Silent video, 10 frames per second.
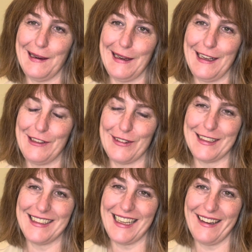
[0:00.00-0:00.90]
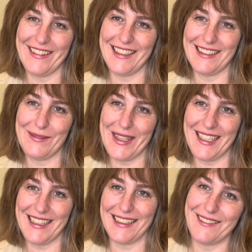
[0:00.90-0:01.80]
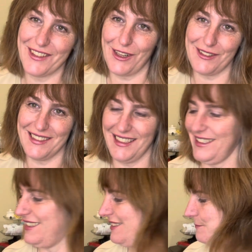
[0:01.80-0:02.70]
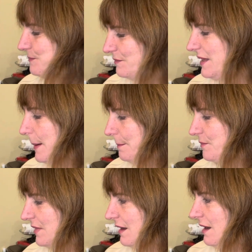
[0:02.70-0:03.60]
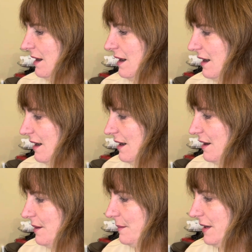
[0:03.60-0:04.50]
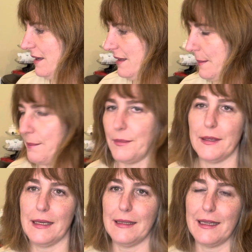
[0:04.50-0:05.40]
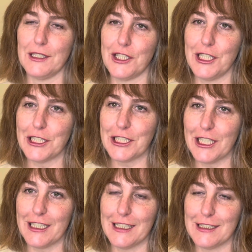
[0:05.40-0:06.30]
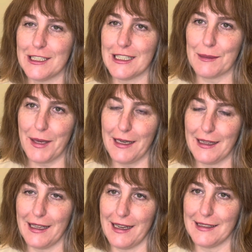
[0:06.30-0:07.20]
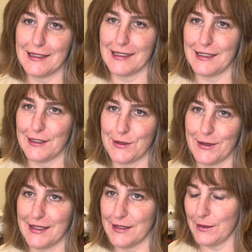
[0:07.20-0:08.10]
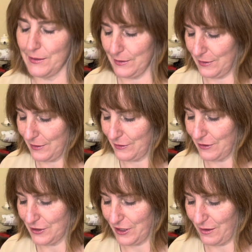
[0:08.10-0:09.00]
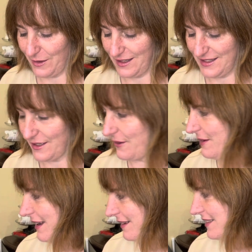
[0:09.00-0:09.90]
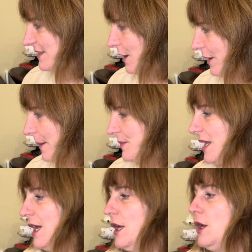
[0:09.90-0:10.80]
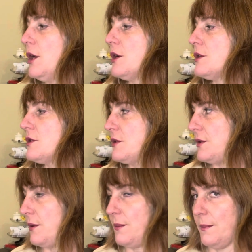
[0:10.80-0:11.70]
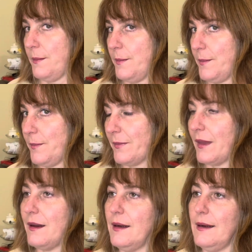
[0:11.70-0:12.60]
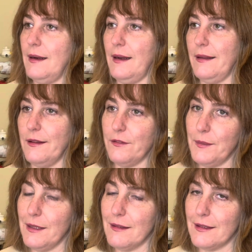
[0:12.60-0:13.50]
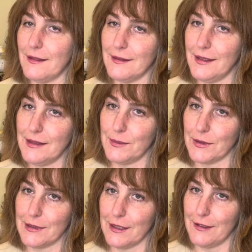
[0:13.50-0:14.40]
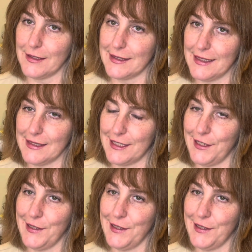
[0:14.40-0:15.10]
in order to have it be kind of cozy. Yep. Yep. And that chenille shit is just a pain in the ass to stitch with, so, or crochet with. So anyways, okay. So, and then from here on out, it's mostly cross stitch.